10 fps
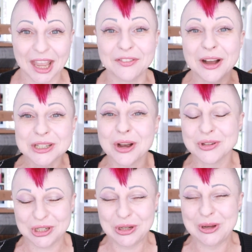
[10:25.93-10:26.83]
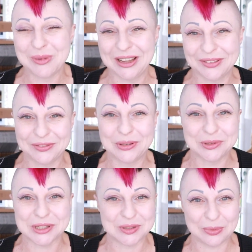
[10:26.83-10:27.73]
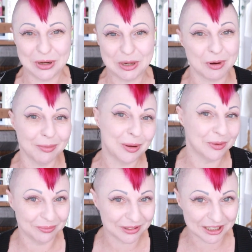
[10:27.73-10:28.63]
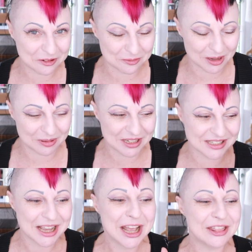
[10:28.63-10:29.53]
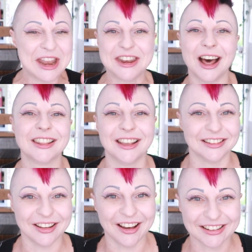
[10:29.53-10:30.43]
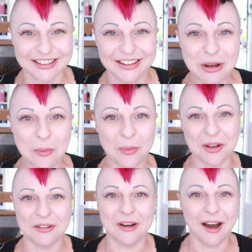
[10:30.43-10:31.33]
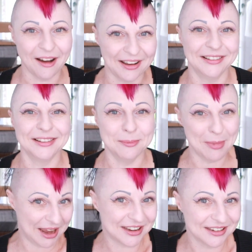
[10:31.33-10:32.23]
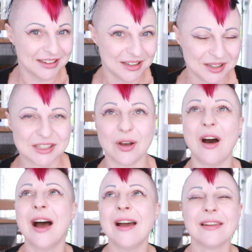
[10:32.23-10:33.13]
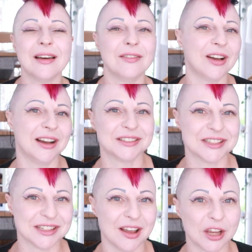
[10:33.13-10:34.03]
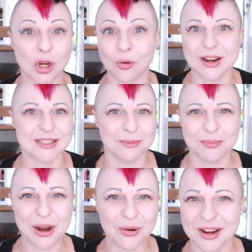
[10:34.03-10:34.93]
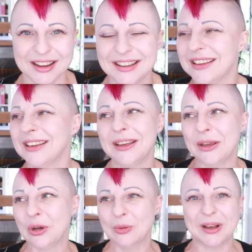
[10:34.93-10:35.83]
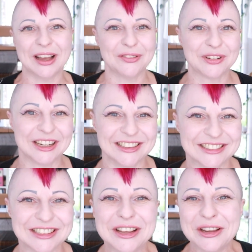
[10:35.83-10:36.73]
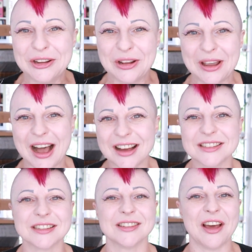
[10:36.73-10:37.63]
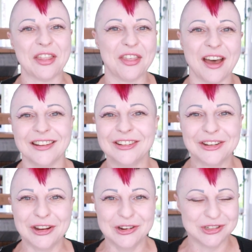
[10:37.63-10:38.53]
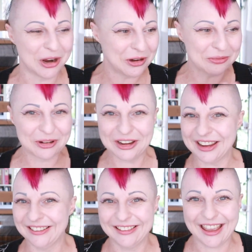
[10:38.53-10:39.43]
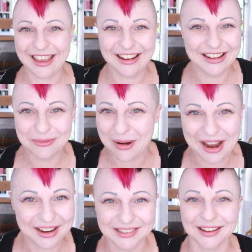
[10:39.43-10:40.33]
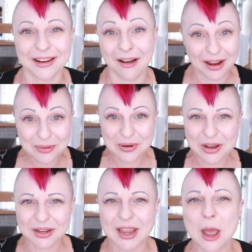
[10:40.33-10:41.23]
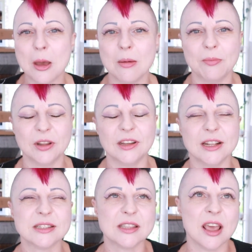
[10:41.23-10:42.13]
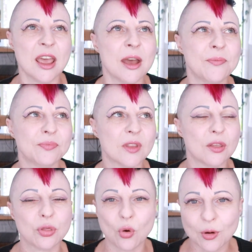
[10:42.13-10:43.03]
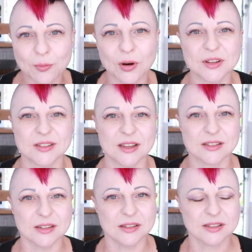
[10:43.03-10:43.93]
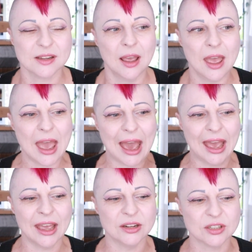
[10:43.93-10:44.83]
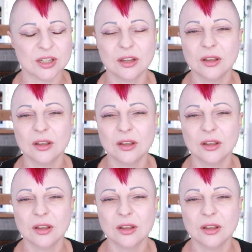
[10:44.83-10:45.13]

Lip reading: If I told you who my influences were, you probably wouldn't believe me, because they're nothing like what I make. So I love artists like Grayson Perry, Hilma af Klint, you know, artists like that who don't work in any way like I work, but it's their thought processes and